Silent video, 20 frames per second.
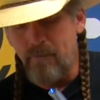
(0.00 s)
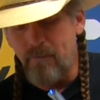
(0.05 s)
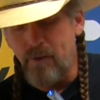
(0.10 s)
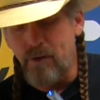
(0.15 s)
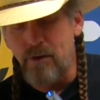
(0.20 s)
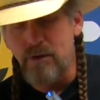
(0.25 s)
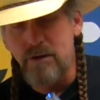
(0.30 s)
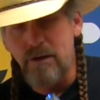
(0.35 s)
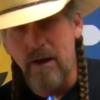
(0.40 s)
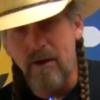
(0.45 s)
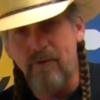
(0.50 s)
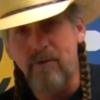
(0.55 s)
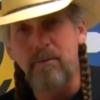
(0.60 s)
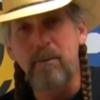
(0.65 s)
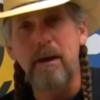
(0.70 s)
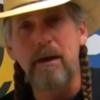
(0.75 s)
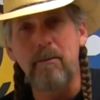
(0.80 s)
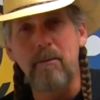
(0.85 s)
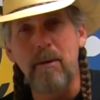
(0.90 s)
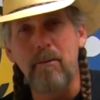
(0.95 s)
First, you have to
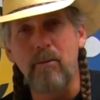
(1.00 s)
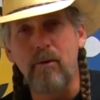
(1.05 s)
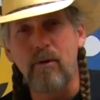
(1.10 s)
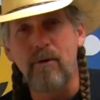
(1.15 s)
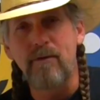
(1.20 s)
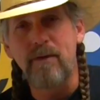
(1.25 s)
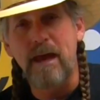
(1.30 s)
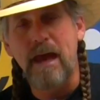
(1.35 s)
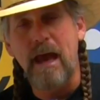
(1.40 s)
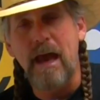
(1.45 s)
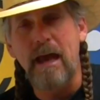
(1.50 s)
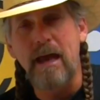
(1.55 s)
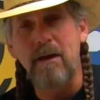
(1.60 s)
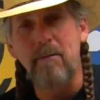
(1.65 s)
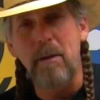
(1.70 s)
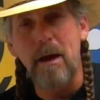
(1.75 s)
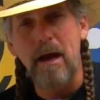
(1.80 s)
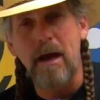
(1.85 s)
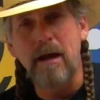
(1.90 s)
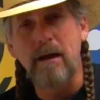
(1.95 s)
be a member of the
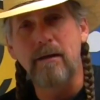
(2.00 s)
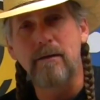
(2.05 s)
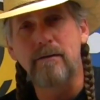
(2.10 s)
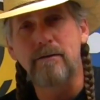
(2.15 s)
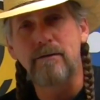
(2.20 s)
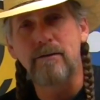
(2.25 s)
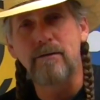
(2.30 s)
AMA,